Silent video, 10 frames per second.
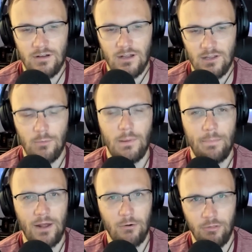a little bit
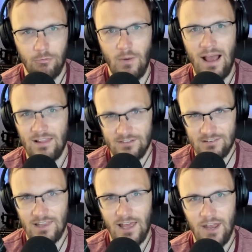better through Alex
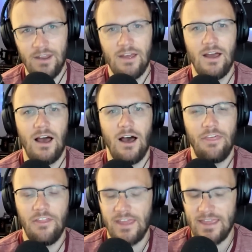Len uh,
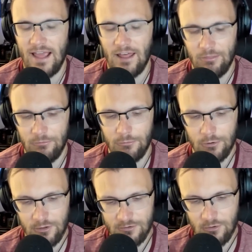than they can through
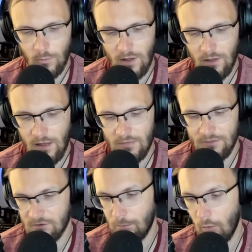Nerlens Noel at
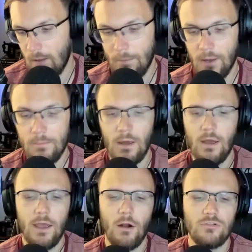this point. But
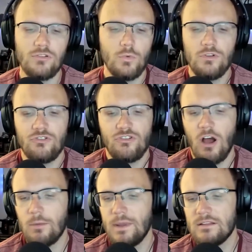it also wouldn't
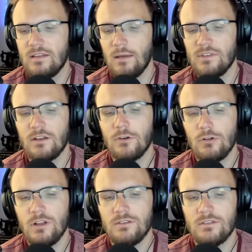shock me at times. Like
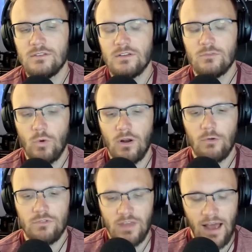Nerlens is, is one of
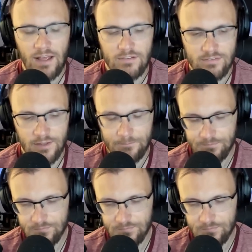those guys that